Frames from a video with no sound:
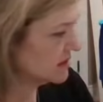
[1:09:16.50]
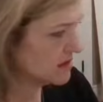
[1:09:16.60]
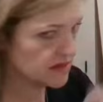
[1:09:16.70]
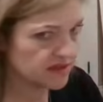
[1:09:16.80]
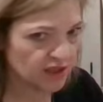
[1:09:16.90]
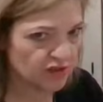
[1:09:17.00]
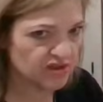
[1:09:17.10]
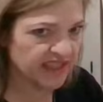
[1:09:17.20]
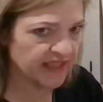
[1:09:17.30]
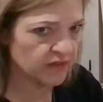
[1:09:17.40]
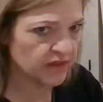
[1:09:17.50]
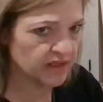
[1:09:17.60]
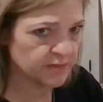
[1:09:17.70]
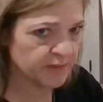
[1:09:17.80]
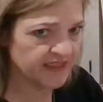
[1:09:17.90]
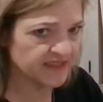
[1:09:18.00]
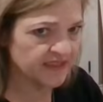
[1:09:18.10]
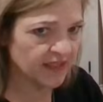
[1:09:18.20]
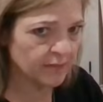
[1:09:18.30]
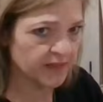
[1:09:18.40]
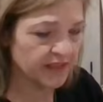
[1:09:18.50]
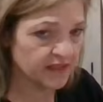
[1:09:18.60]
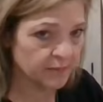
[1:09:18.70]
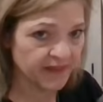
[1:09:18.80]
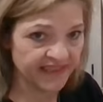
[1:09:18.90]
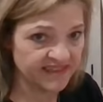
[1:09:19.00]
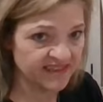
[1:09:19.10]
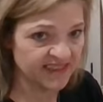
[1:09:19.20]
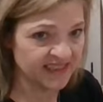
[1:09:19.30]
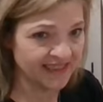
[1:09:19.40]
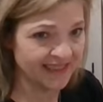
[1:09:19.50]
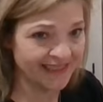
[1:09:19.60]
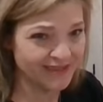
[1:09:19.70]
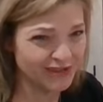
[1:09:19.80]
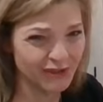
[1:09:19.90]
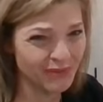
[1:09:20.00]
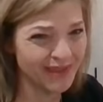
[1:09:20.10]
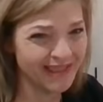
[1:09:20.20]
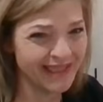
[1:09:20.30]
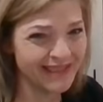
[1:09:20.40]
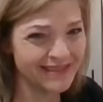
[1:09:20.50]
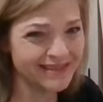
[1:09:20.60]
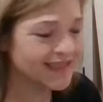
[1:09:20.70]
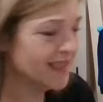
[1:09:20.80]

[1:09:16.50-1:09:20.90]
slows down and speeds up in the places it needs to, I guess.